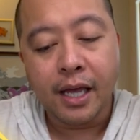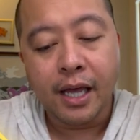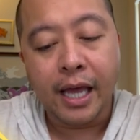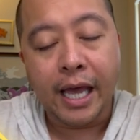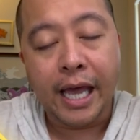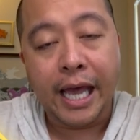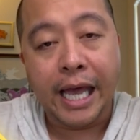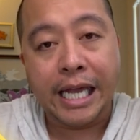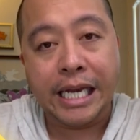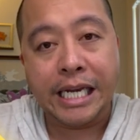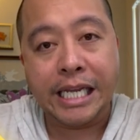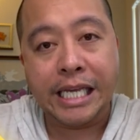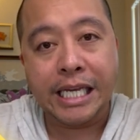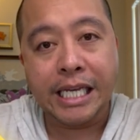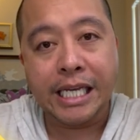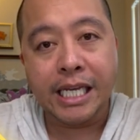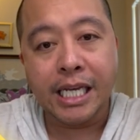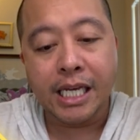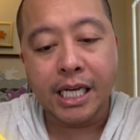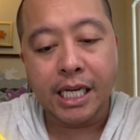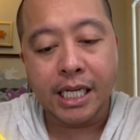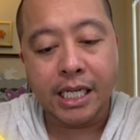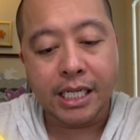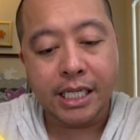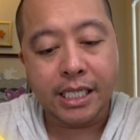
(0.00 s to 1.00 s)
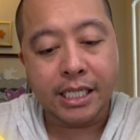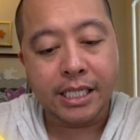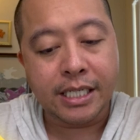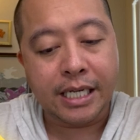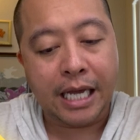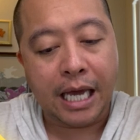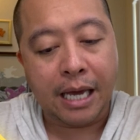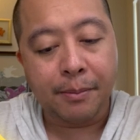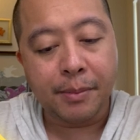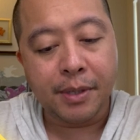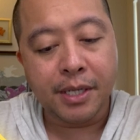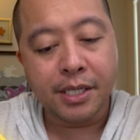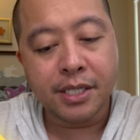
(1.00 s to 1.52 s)
any
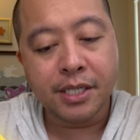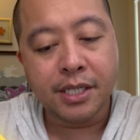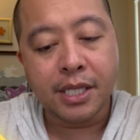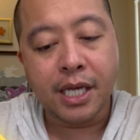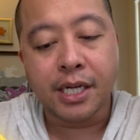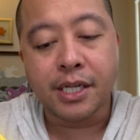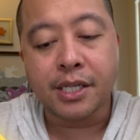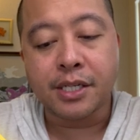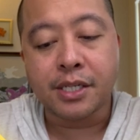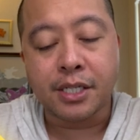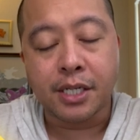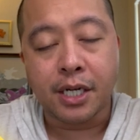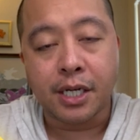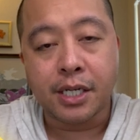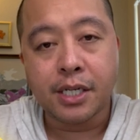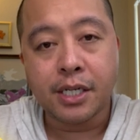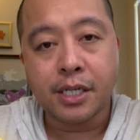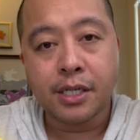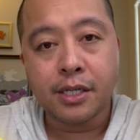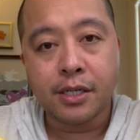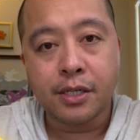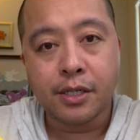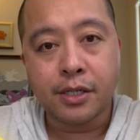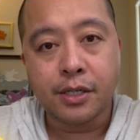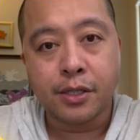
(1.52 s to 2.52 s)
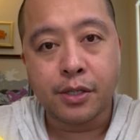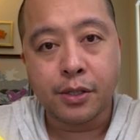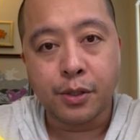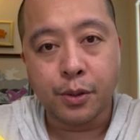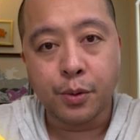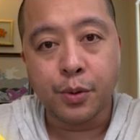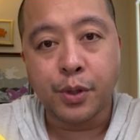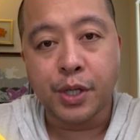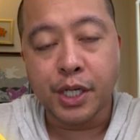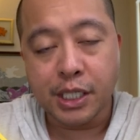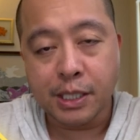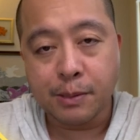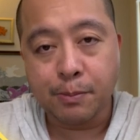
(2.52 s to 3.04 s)
damage that is done to
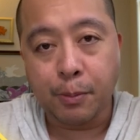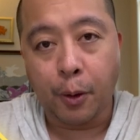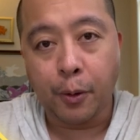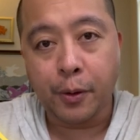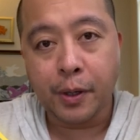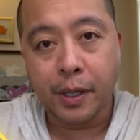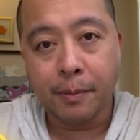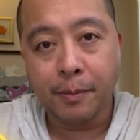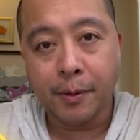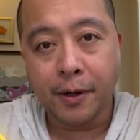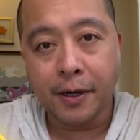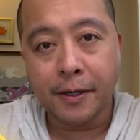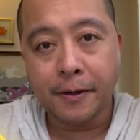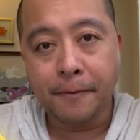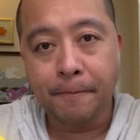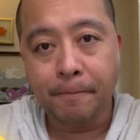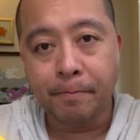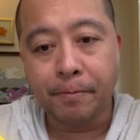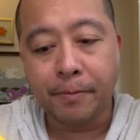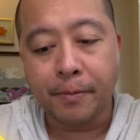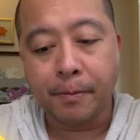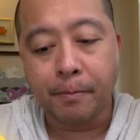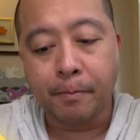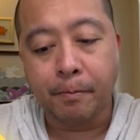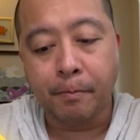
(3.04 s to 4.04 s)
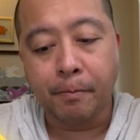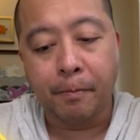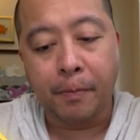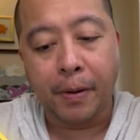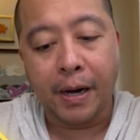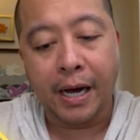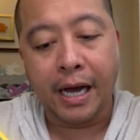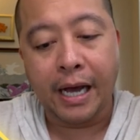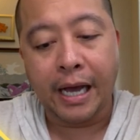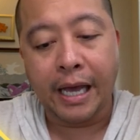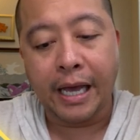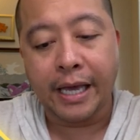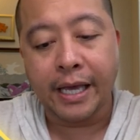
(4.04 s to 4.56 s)
this Pokemon
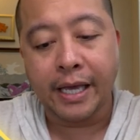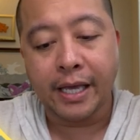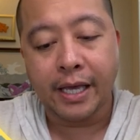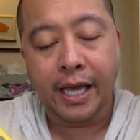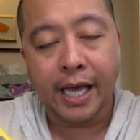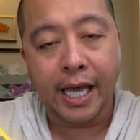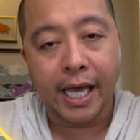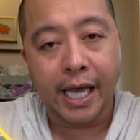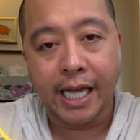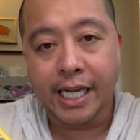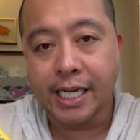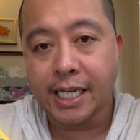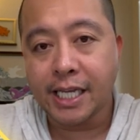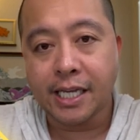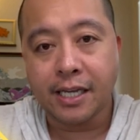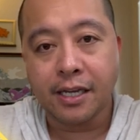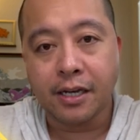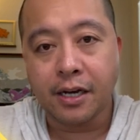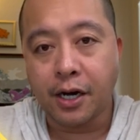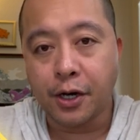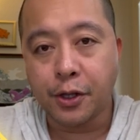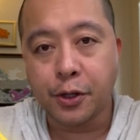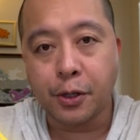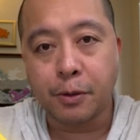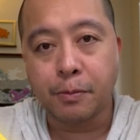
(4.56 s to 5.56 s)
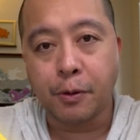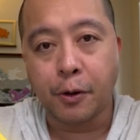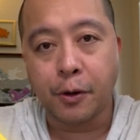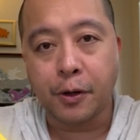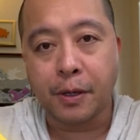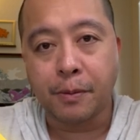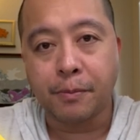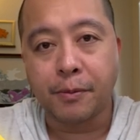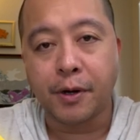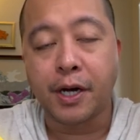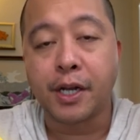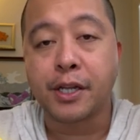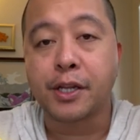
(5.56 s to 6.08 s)
by any other
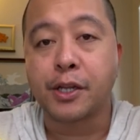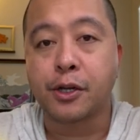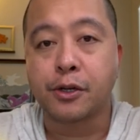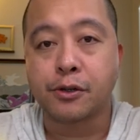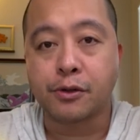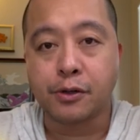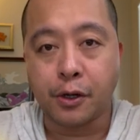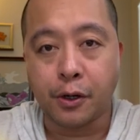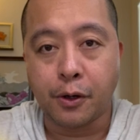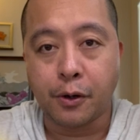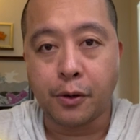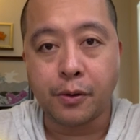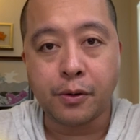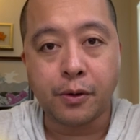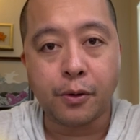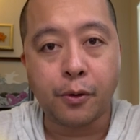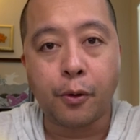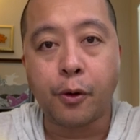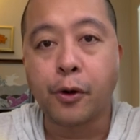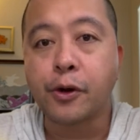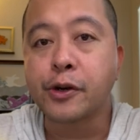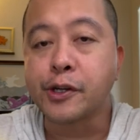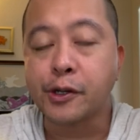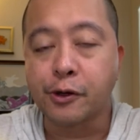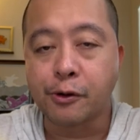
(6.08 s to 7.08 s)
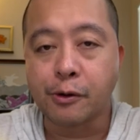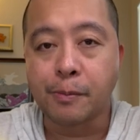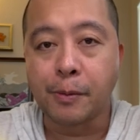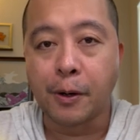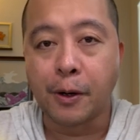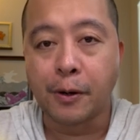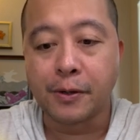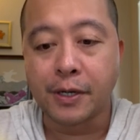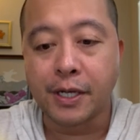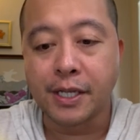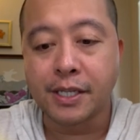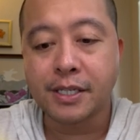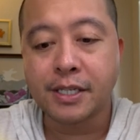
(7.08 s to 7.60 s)
Pokemon, your own or your
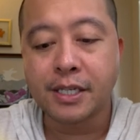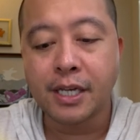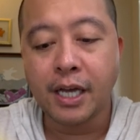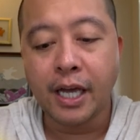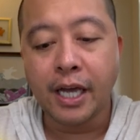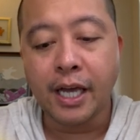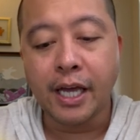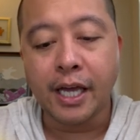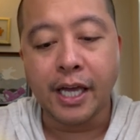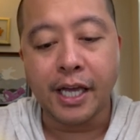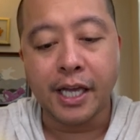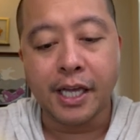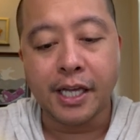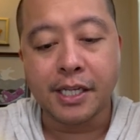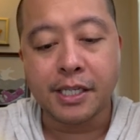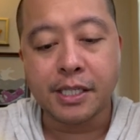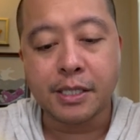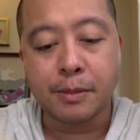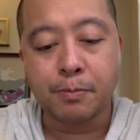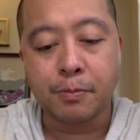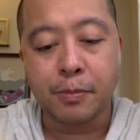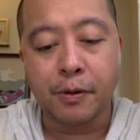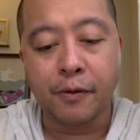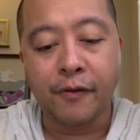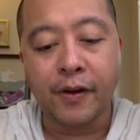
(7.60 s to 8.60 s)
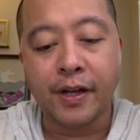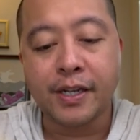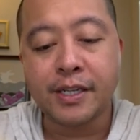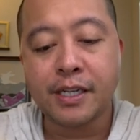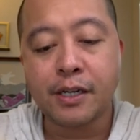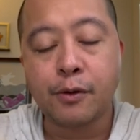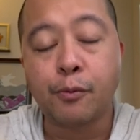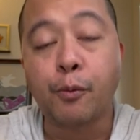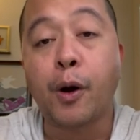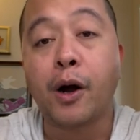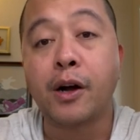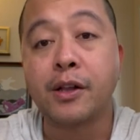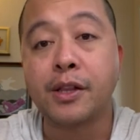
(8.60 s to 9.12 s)
opponent's, is prevented
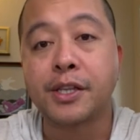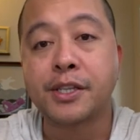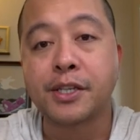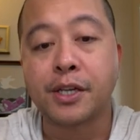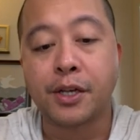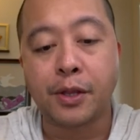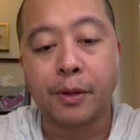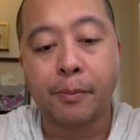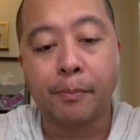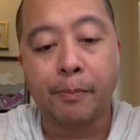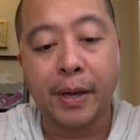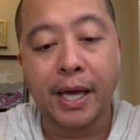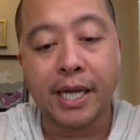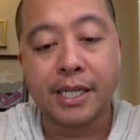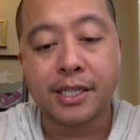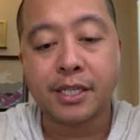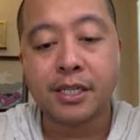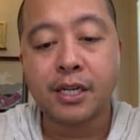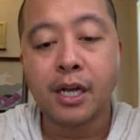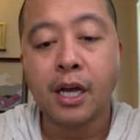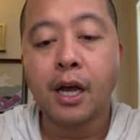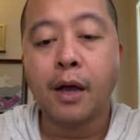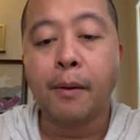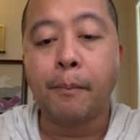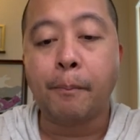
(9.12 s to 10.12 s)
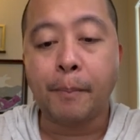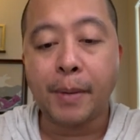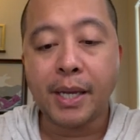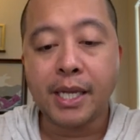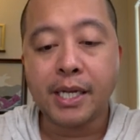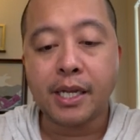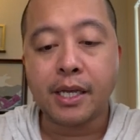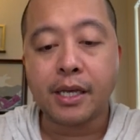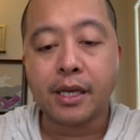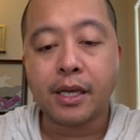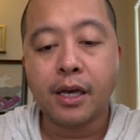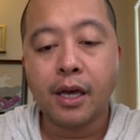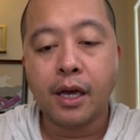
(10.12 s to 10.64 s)
while it's on the bench.
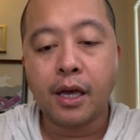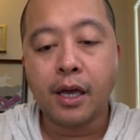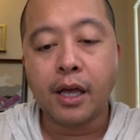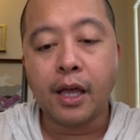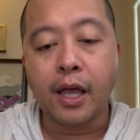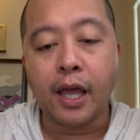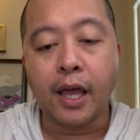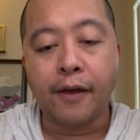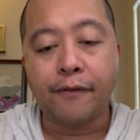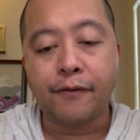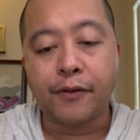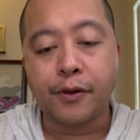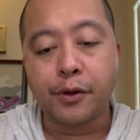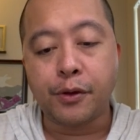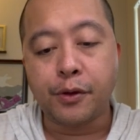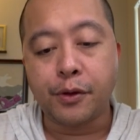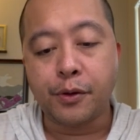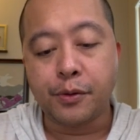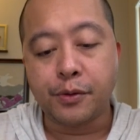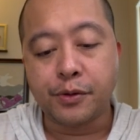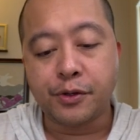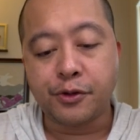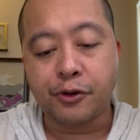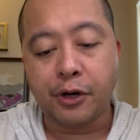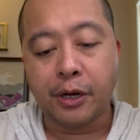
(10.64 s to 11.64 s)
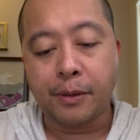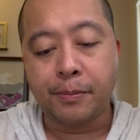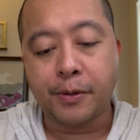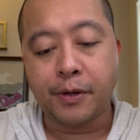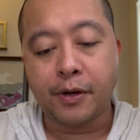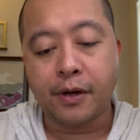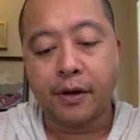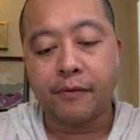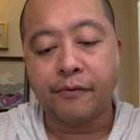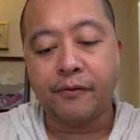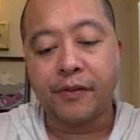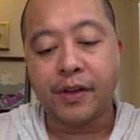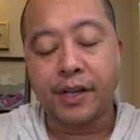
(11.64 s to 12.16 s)
Meaning, if you use
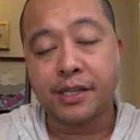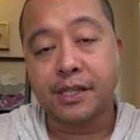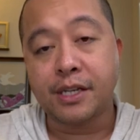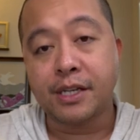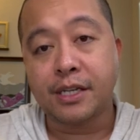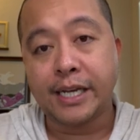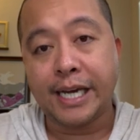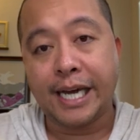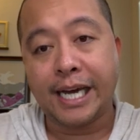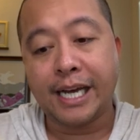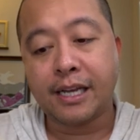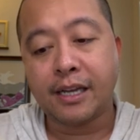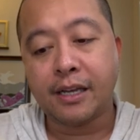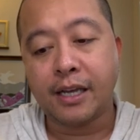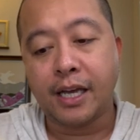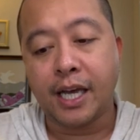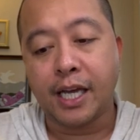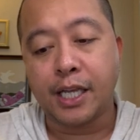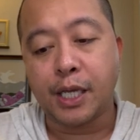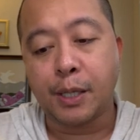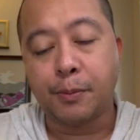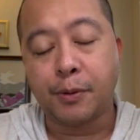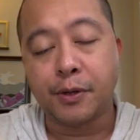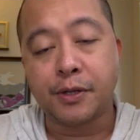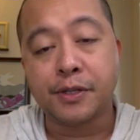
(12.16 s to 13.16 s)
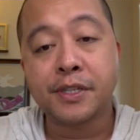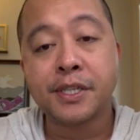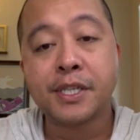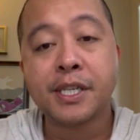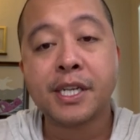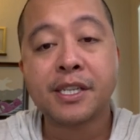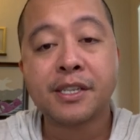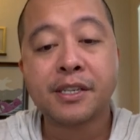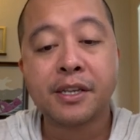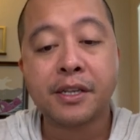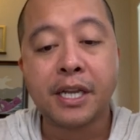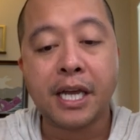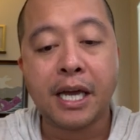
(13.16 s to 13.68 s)
Drapion V's attack and you put
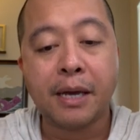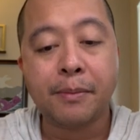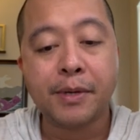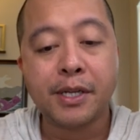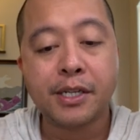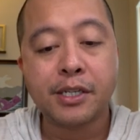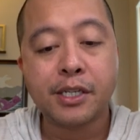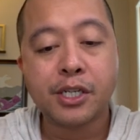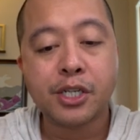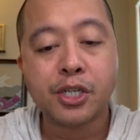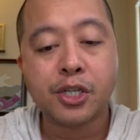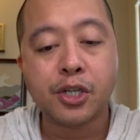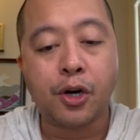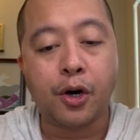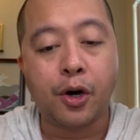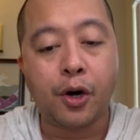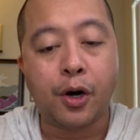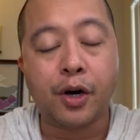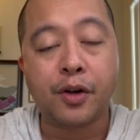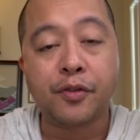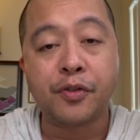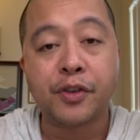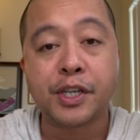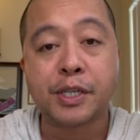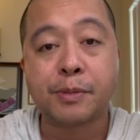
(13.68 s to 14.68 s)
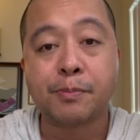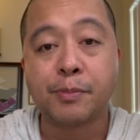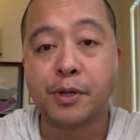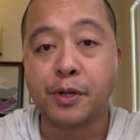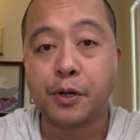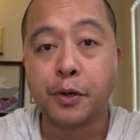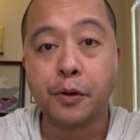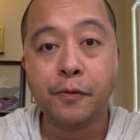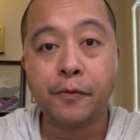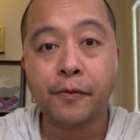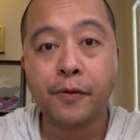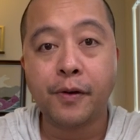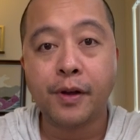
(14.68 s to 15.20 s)
60 damage on this Bidoof,